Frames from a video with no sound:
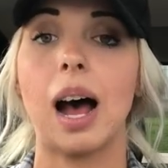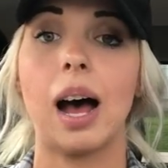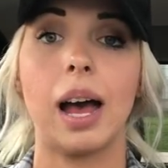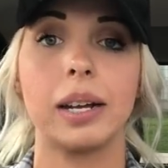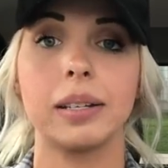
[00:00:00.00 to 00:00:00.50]

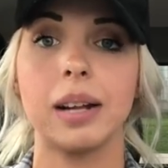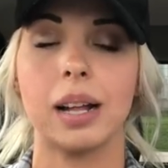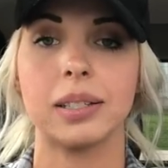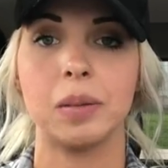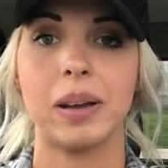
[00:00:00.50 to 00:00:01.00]
I did
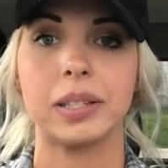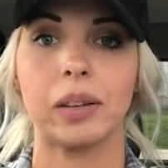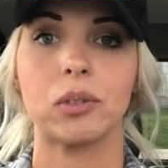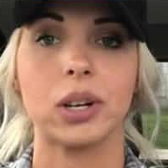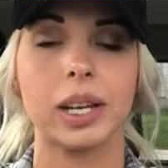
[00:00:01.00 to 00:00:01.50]
not see
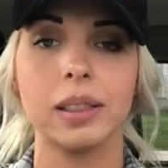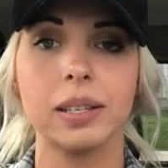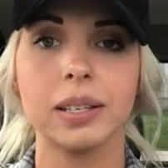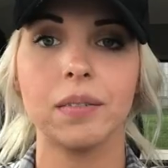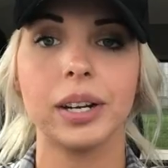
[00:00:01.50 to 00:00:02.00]
myself drinking
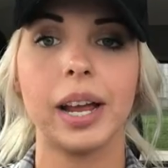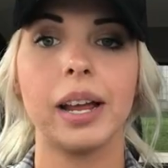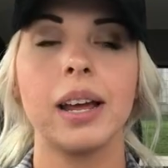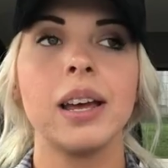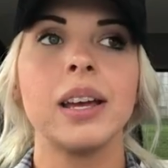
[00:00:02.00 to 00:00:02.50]
these every day.